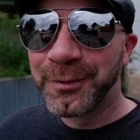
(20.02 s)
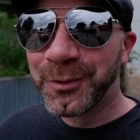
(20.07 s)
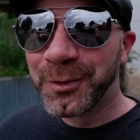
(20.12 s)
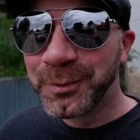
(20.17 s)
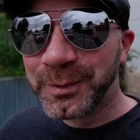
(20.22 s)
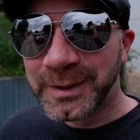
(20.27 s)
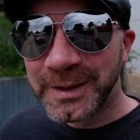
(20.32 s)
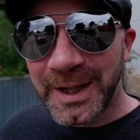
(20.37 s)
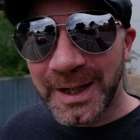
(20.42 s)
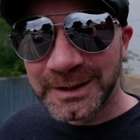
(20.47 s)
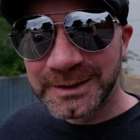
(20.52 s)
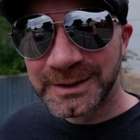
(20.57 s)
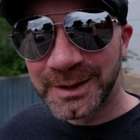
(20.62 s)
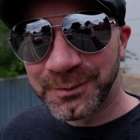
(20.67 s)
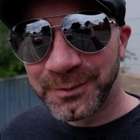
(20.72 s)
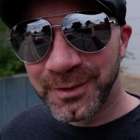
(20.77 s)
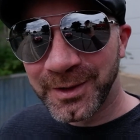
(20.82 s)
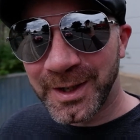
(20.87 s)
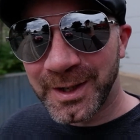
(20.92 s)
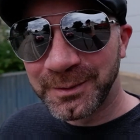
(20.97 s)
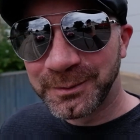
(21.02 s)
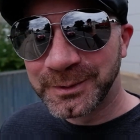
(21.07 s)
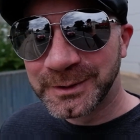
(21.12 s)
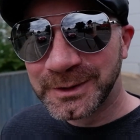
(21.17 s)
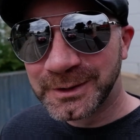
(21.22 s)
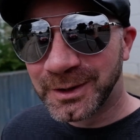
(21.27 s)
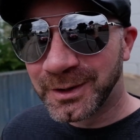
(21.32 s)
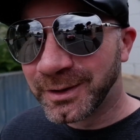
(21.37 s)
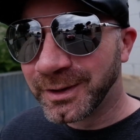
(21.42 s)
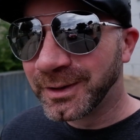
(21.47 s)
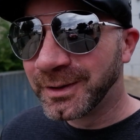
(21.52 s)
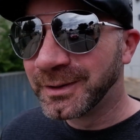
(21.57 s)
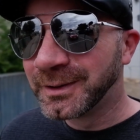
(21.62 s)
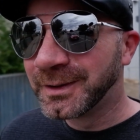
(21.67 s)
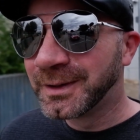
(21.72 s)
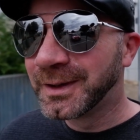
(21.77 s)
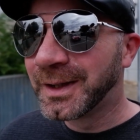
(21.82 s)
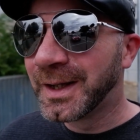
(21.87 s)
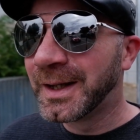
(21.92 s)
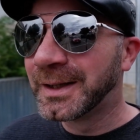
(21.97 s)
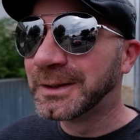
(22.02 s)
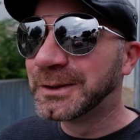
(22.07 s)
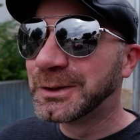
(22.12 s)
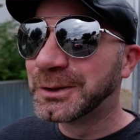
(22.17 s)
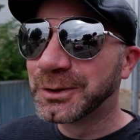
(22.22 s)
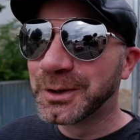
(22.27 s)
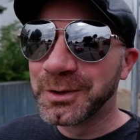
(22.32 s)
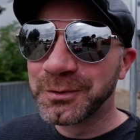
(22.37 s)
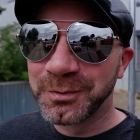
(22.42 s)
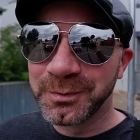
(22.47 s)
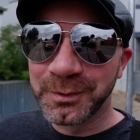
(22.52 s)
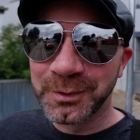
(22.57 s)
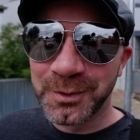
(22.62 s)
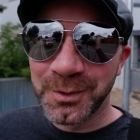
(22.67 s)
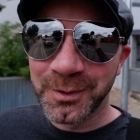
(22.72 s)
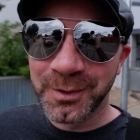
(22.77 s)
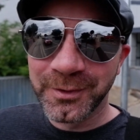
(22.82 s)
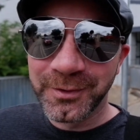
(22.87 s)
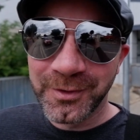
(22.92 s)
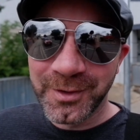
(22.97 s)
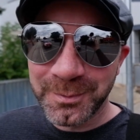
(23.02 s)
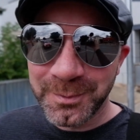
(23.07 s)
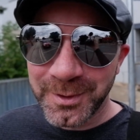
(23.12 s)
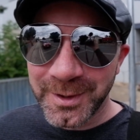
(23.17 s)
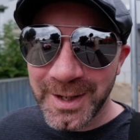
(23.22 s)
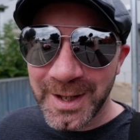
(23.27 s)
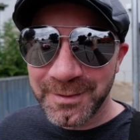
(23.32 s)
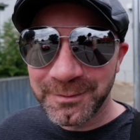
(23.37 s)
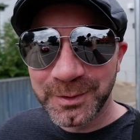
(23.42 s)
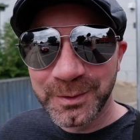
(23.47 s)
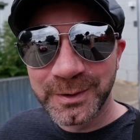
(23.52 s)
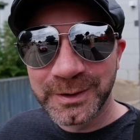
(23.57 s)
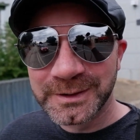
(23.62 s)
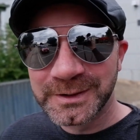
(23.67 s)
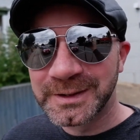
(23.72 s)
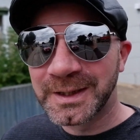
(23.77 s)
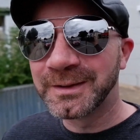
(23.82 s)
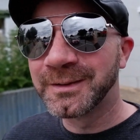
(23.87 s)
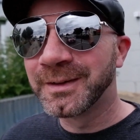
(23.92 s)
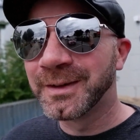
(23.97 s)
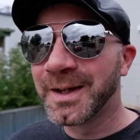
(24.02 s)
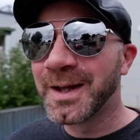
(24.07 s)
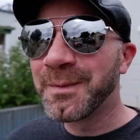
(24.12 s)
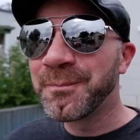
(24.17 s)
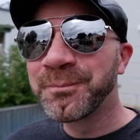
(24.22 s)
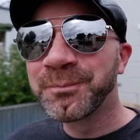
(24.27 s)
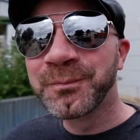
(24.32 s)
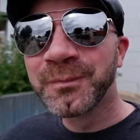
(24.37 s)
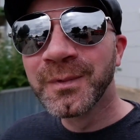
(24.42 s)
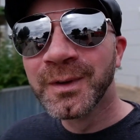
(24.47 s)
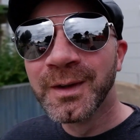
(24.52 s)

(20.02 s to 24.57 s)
I thought we'd catch up today with John and, and Joy from the Gawler Cinema and have a quick chat to them.